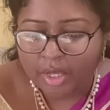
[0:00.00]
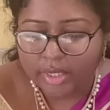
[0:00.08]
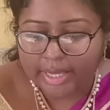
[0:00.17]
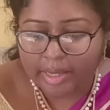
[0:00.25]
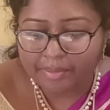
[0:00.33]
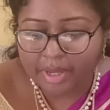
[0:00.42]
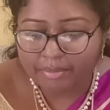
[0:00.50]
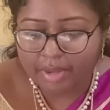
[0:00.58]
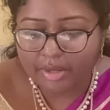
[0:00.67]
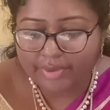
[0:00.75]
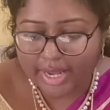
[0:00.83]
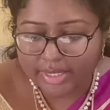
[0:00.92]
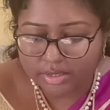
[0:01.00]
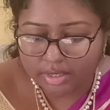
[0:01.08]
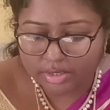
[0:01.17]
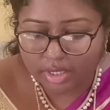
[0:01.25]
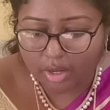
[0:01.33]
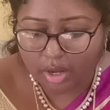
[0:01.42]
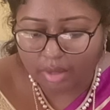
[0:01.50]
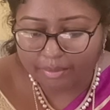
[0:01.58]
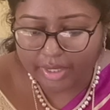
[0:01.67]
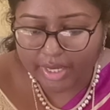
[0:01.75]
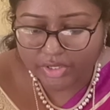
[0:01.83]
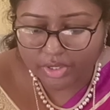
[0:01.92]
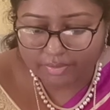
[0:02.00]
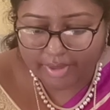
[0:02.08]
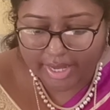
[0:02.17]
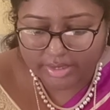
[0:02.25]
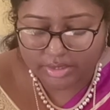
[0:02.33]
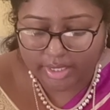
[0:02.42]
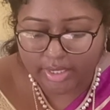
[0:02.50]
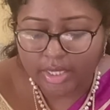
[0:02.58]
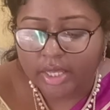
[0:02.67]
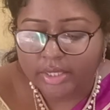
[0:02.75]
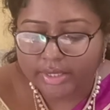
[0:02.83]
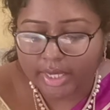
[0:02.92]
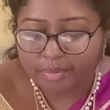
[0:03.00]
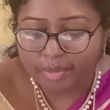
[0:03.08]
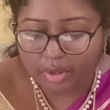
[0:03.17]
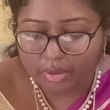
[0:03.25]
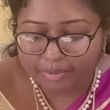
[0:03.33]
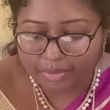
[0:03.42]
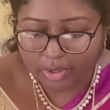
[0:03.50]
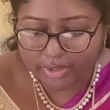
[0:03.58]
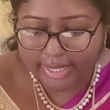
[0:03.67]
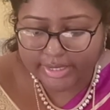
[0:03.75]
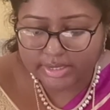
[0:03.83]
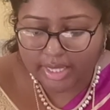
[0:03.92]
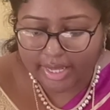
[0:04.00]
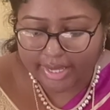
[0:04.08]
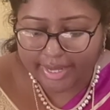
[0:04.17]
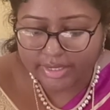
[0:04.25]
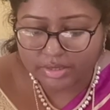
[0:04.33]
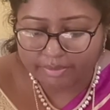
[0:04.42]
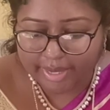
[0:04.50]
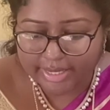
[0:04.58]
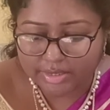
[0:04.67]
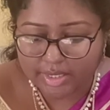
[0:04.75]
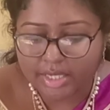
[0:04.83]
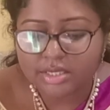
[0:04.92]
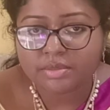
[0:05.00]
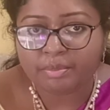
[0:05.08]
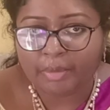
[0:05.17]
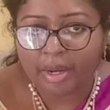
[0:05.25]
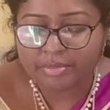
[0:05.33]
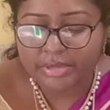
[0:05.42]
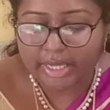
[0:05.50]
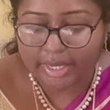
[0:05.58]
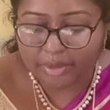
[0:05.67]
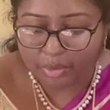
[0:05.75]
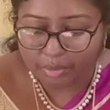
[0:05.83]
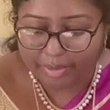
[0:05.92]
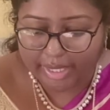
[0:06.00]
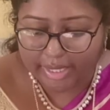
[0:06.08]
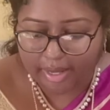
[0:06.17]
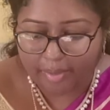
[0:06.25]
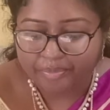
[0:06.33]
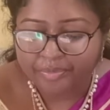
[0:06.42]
MMR vaccine is a combination vaccine that protects against measles, mumps, and rubella.